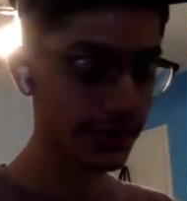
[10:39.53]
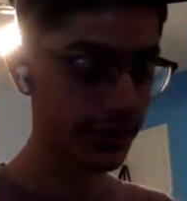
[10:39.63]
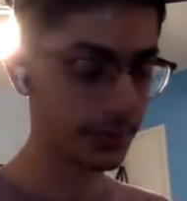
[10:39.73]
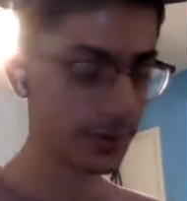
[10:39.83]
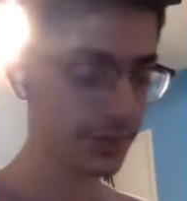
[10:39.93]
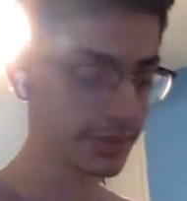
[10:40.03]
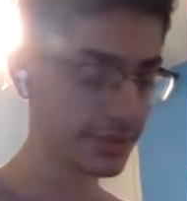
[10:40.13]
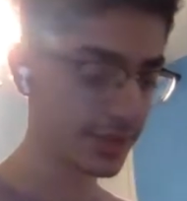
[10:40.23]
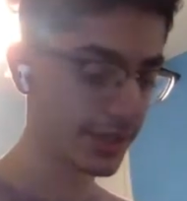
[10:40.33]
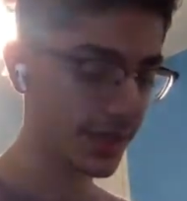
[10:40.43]
and
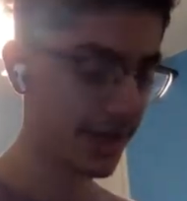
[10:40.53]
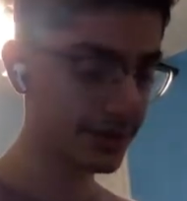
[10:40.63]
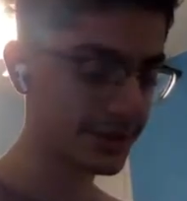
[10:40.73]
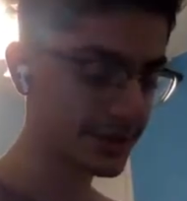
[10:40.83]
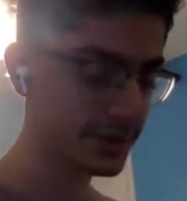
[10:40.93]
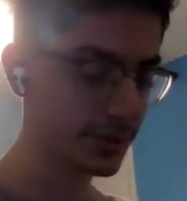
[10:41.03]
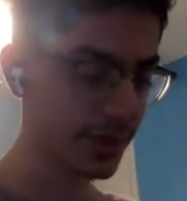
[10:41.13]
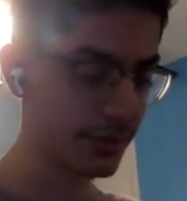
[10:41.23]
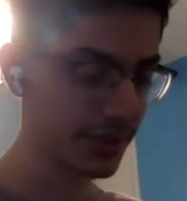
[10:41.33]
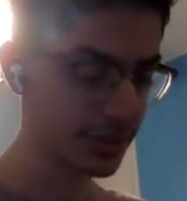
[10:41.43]
upwards and see what
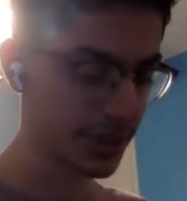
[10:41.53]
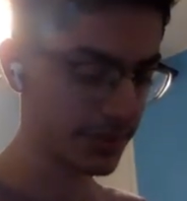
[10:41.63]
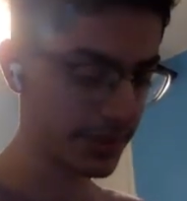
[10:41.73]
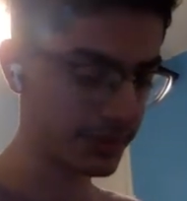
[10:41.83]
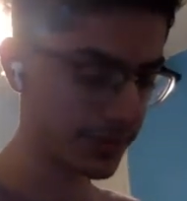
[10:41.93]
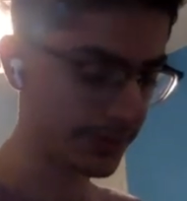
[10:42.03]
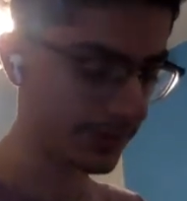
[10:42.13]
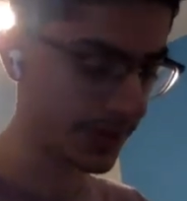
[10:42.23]
the best shape is for you.